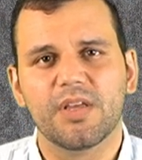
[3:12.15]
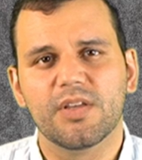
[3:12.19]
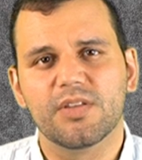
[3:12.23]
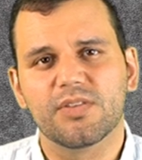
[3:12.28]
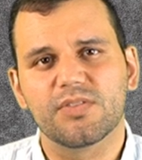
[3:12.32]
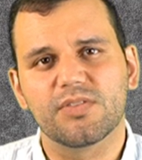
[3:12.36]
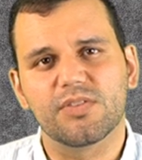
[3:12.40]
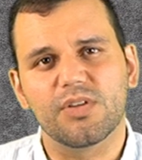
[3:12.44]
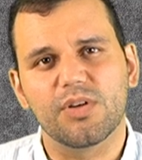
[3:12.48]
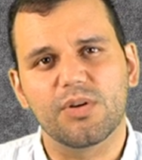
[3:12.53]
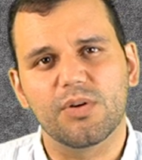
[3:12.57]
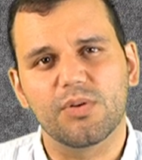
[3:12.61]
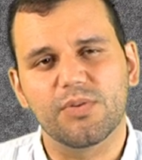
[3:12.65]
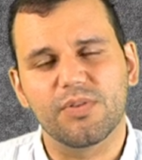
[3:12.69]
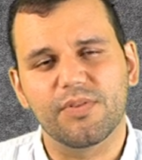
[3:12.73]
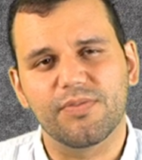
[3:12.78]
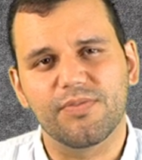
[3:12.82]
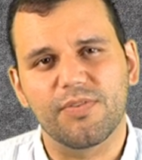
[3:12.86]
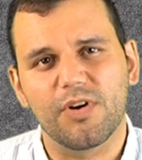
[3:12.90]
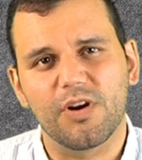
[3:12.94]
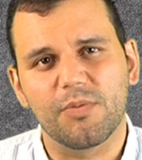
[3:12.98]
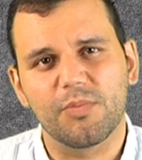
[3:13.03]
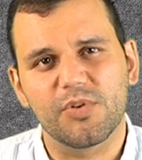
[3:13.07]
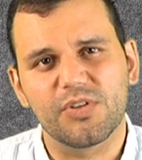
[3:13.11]
So the
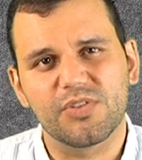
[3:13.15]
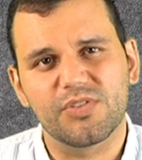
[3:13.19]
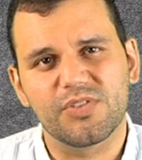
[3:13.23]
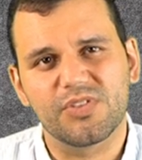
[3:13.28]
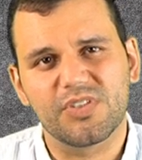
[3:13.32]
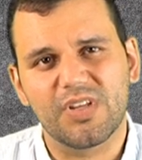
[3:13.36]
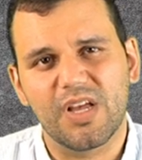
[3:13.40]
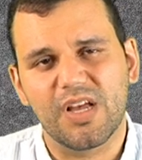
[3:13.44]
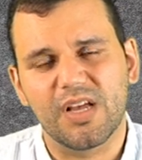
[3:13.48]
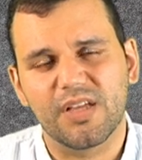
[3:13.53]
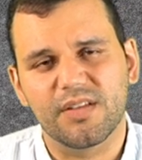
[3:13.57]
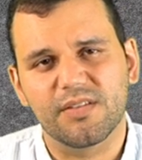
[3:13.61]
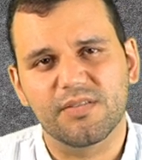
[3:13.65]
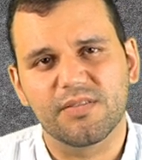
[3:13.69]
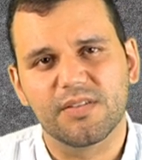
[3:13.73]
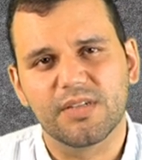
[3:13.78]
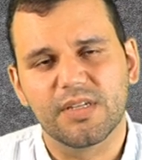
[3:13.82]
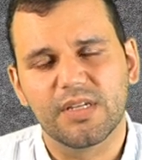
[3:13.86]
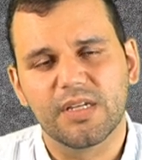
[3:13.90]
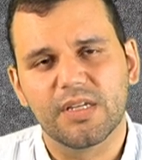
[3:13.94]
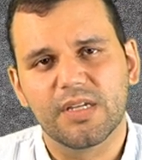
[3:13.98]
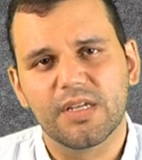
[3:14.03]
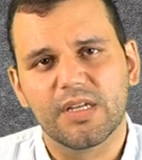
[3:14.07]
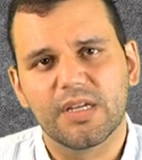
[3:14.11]
farmer's son
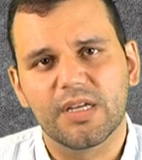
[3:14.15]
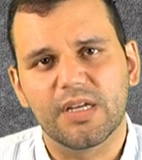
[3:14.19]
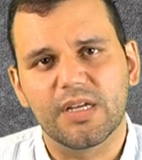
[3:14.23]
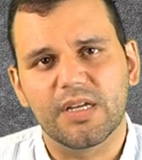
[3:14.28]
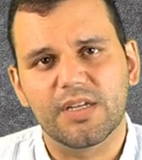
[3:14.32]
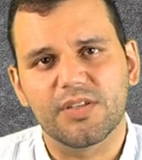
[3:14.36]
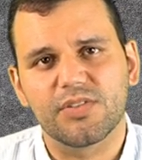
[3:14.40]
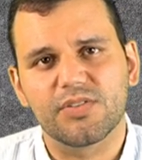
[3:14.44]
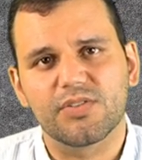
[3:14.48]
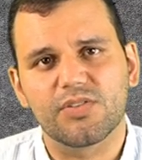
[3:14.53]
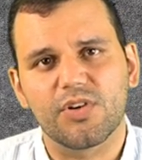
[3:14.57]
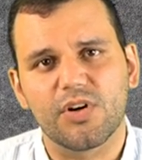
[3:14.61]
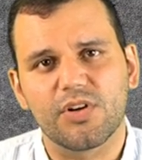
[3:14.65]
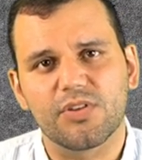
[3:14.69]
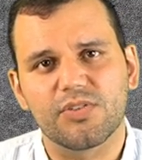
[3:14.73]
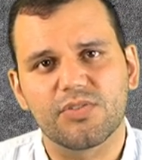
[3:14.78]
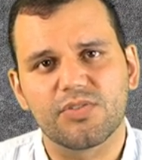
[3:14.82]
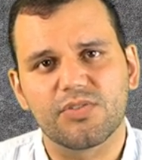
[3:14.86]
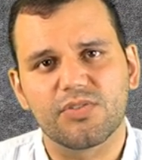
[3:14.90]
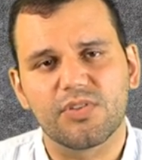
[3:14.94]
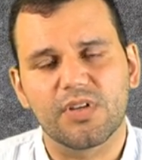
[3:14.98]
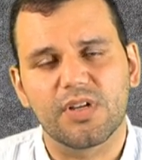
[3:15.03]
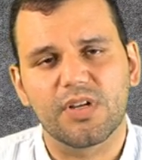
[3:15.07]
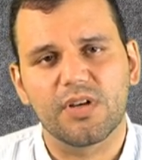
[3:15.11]
uh,
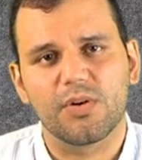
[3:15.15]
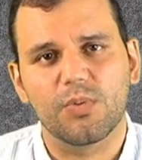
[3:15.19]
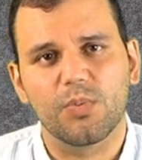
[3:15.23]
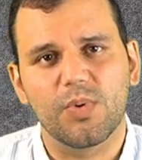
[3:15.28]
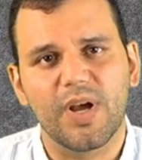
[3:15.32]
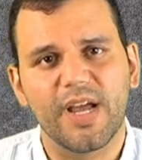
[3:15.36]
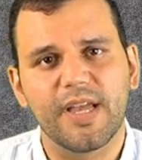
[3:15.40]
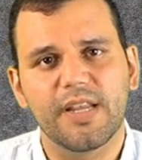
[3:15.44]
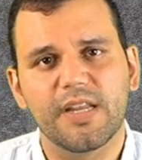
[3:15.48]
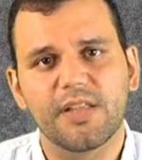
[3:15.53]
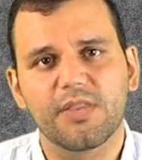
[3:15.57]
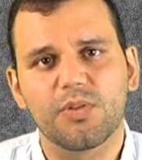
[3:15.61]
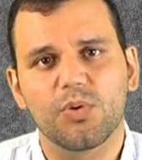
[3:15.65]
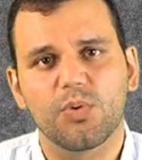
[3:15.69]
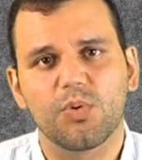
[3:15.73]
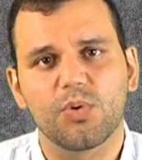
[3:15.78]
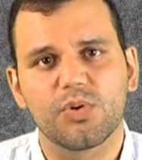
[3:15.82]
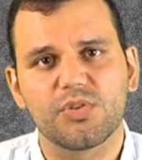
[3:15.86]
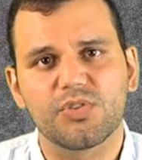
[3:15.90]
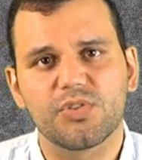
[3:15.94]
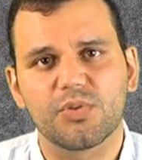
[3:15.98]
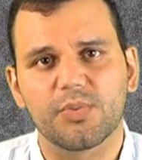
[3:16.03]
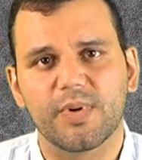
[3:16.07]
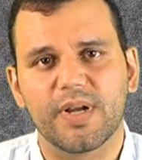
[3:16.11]
starts uh, riding the
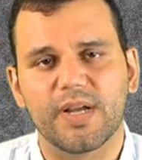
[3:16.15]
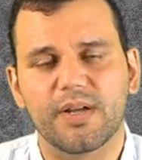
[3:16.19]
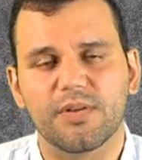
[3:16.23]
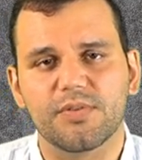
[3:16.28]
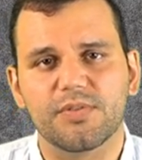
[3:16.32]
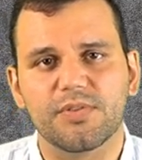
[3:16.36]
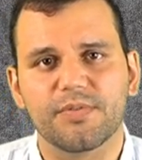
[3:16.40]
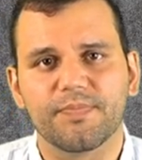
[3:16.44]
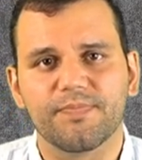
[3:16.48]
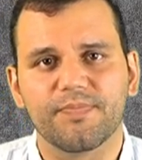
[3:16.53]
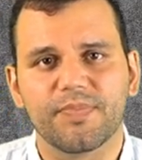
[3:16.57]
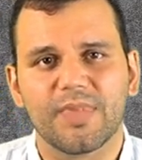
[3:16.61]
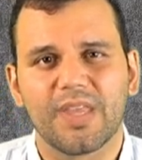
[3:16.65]
horse around.